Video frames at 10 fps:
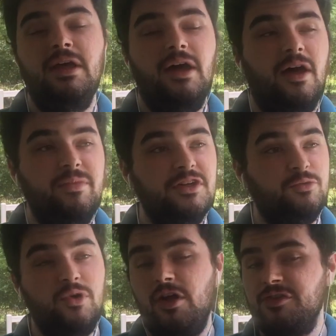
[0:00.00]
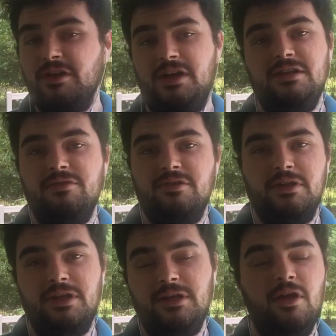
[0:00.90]
because we all study
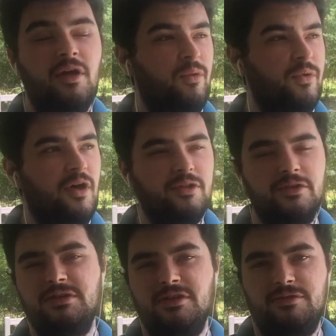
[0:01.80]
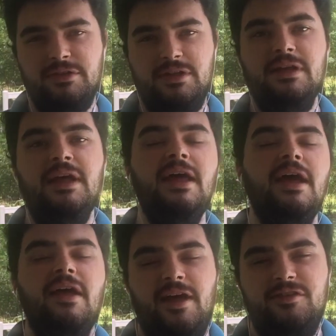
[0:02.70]
differently, we all learn differently,
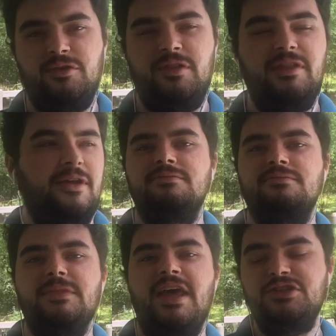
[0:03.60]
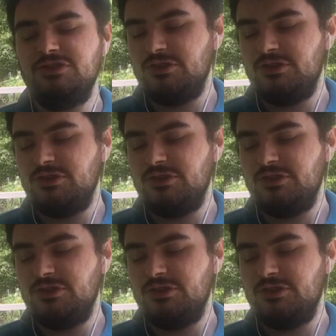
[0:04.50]
that sort of thing. And just to